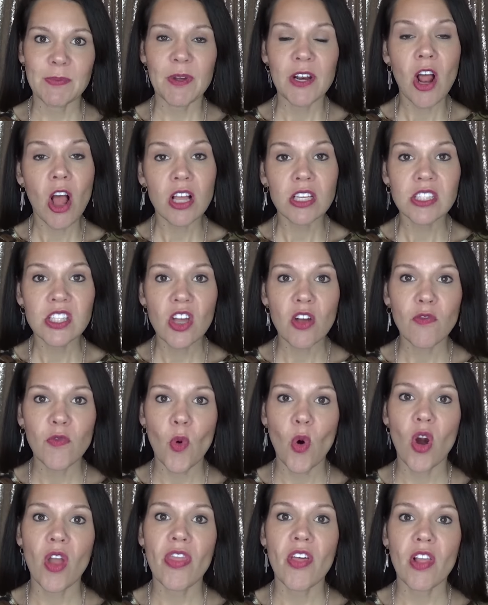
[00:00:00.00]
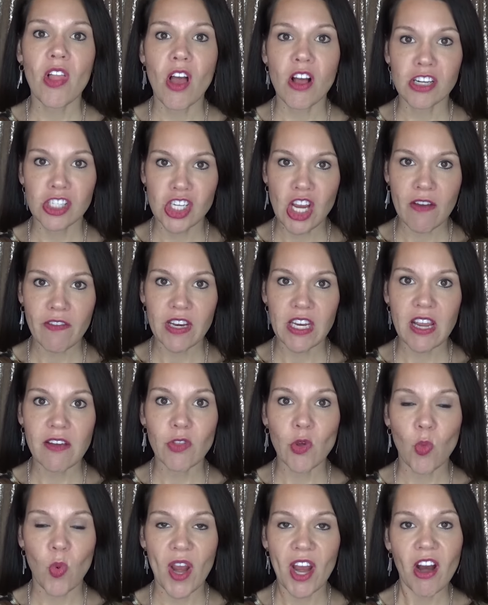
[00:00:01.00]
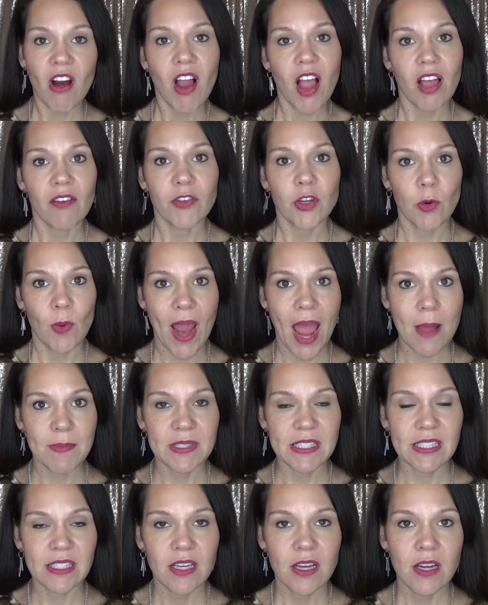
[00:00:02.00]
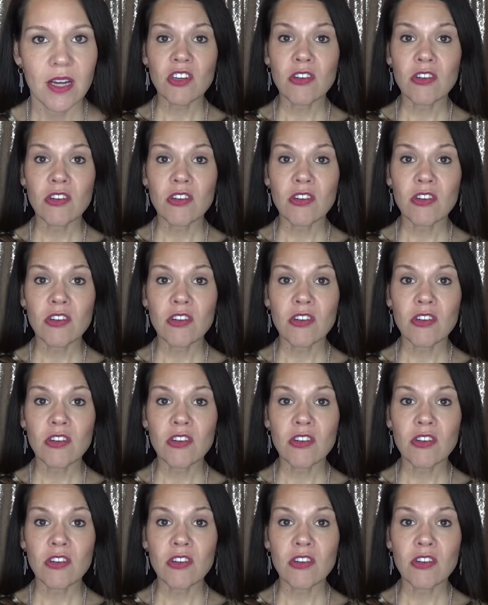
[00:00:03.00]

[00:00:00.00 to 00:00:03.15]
but also for the longevity of the wear of your wraps.